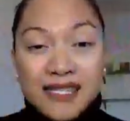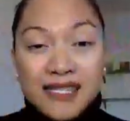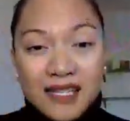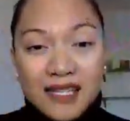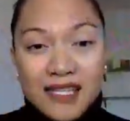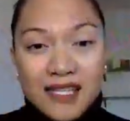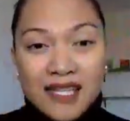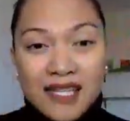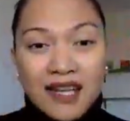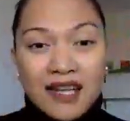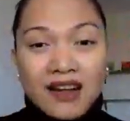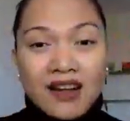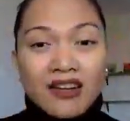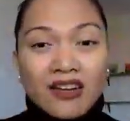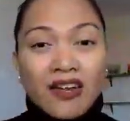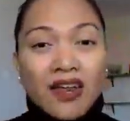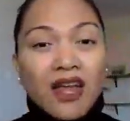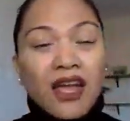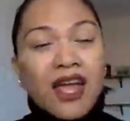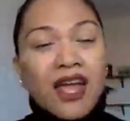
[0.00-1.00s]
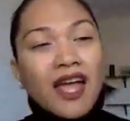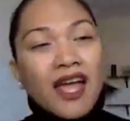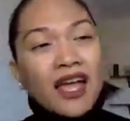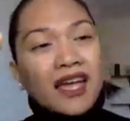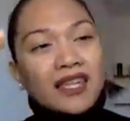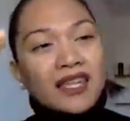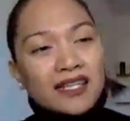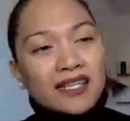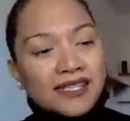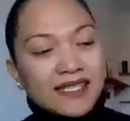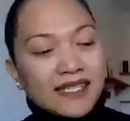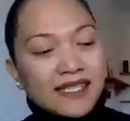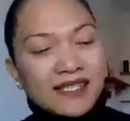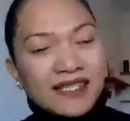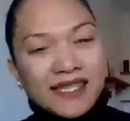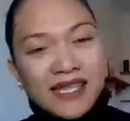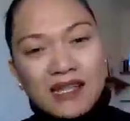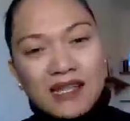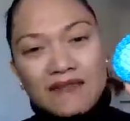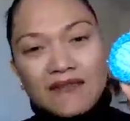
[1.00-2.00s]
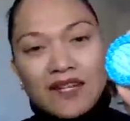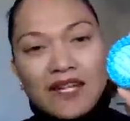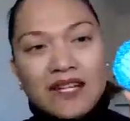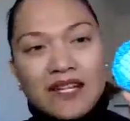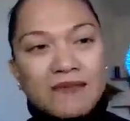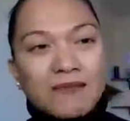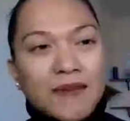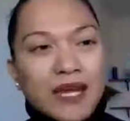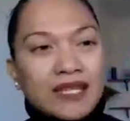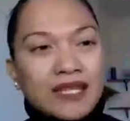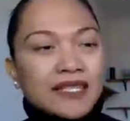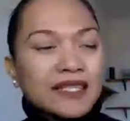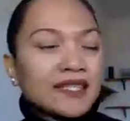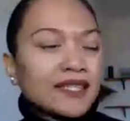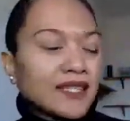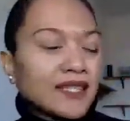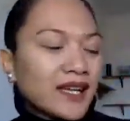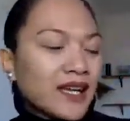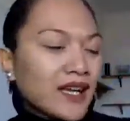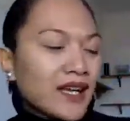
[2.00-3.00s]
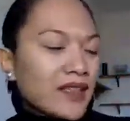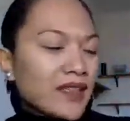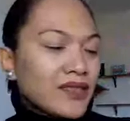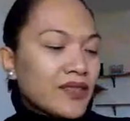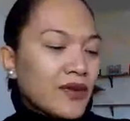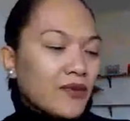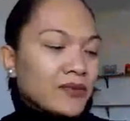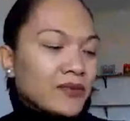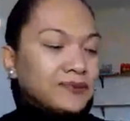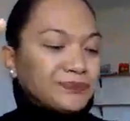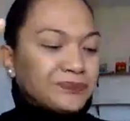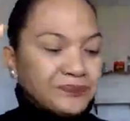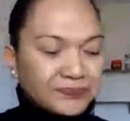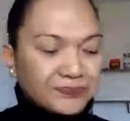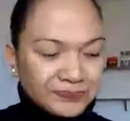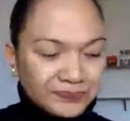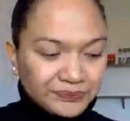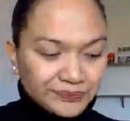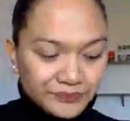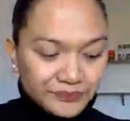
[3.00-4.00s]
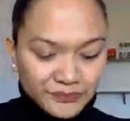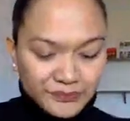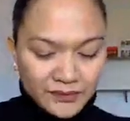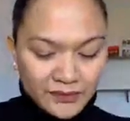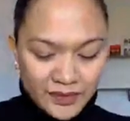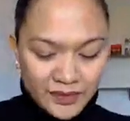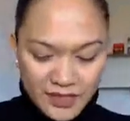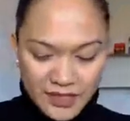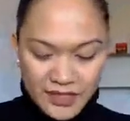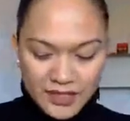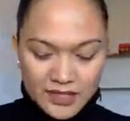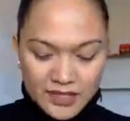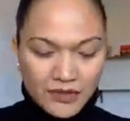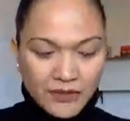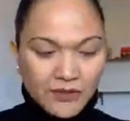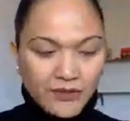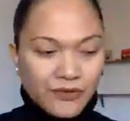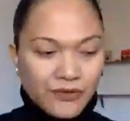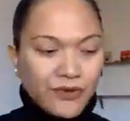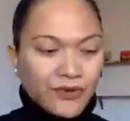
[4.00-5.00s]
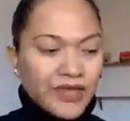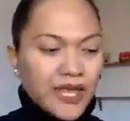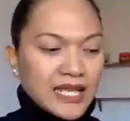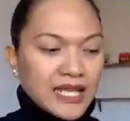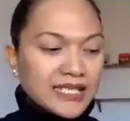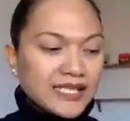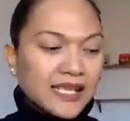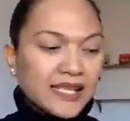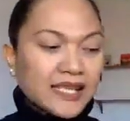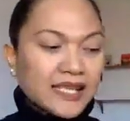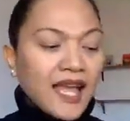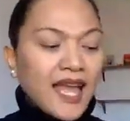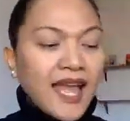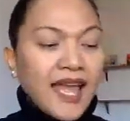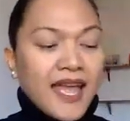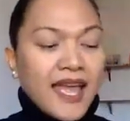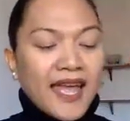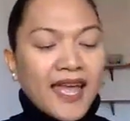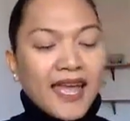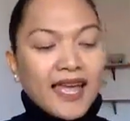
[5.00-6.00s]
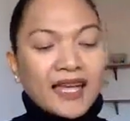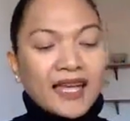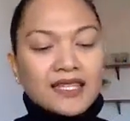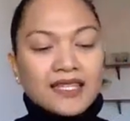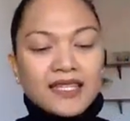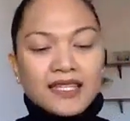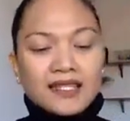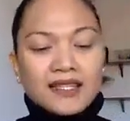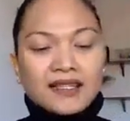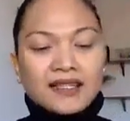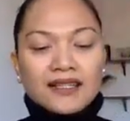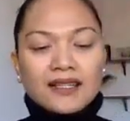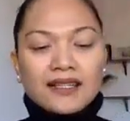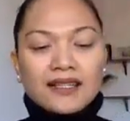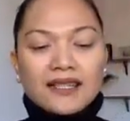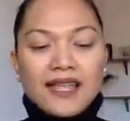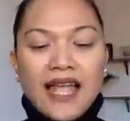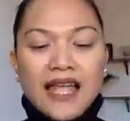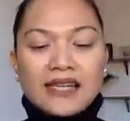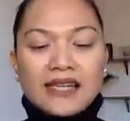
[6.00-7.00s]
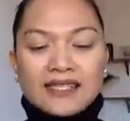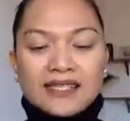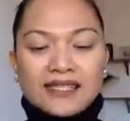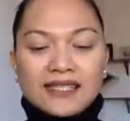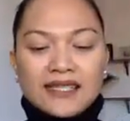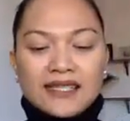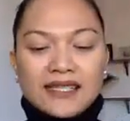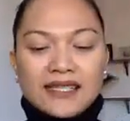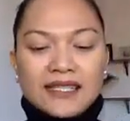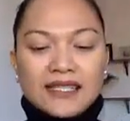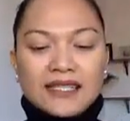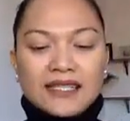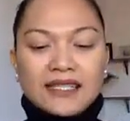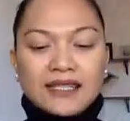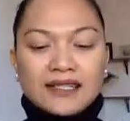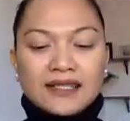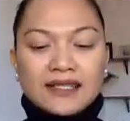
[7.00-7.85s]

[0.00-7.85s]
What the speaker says: silicone and it's still silver embedded though. So that's it. And lastly,